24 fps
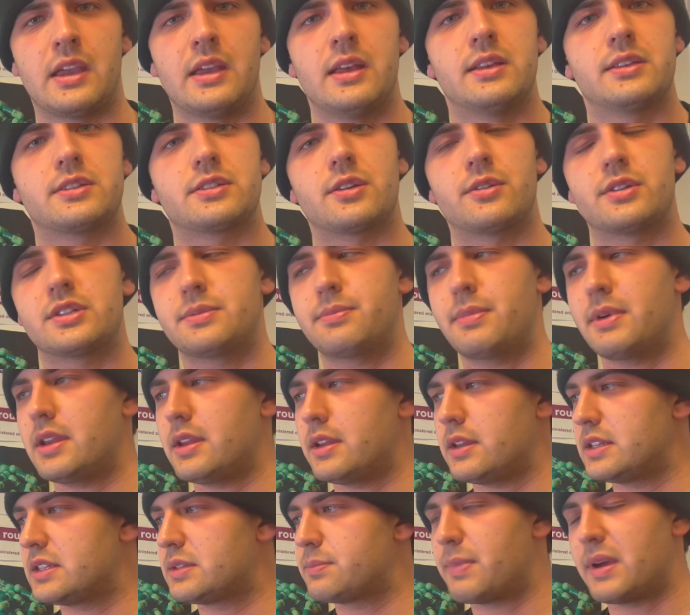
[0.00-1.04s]
So it's
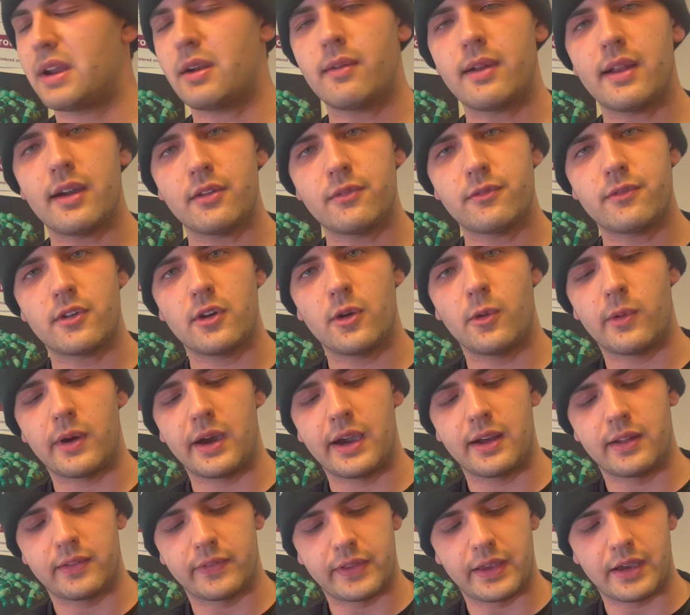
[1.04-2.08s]
been around for a
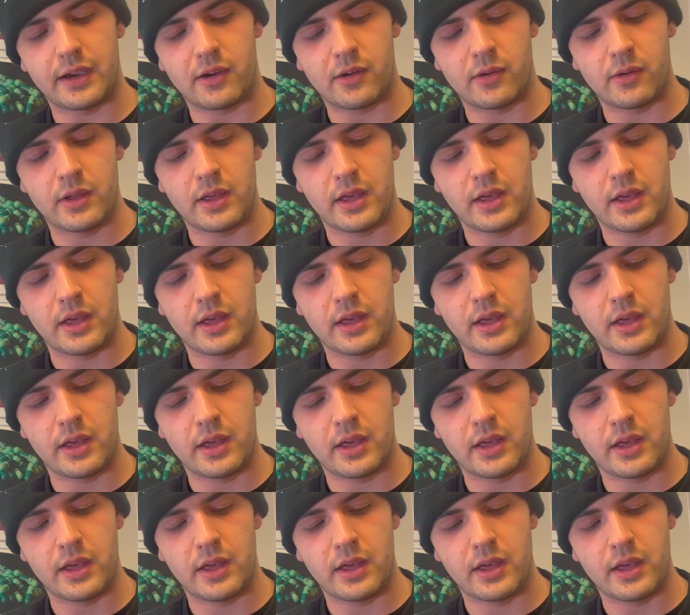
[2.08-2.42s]
while now.